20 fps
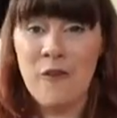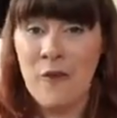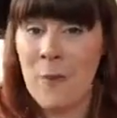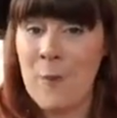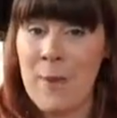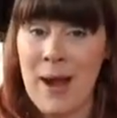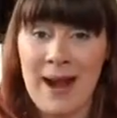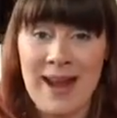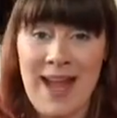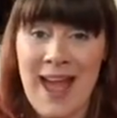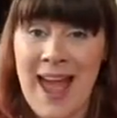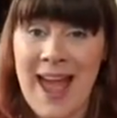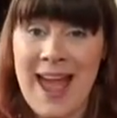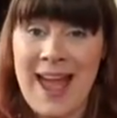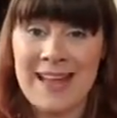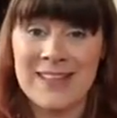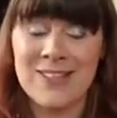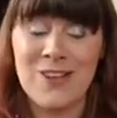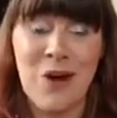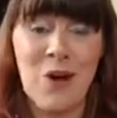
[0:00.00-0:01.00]
from my
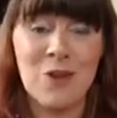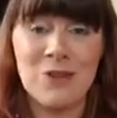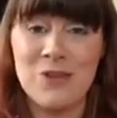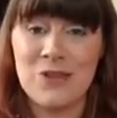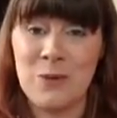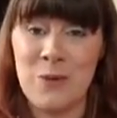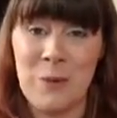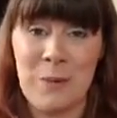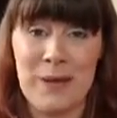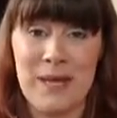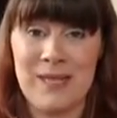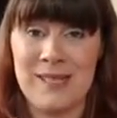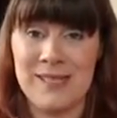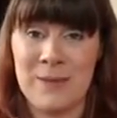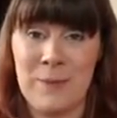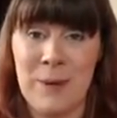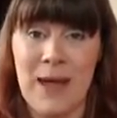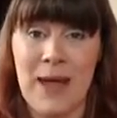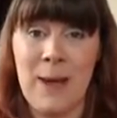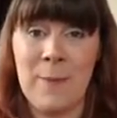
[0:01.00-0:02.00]
head onto a piece
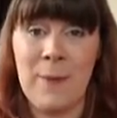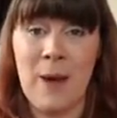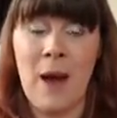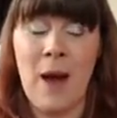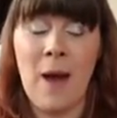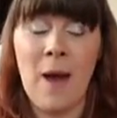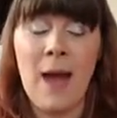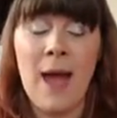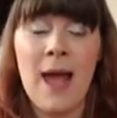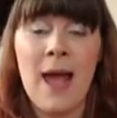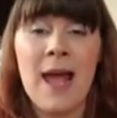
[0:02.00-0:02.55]
of paper.